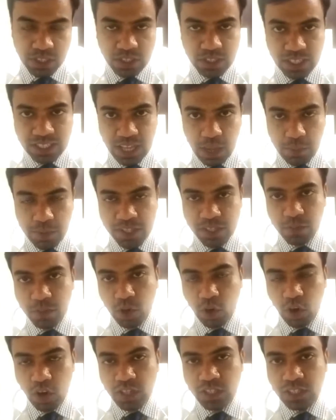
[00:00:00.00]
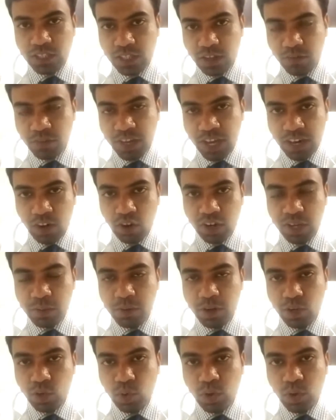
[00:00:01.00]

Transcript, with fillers: This happens because uh, we are not able to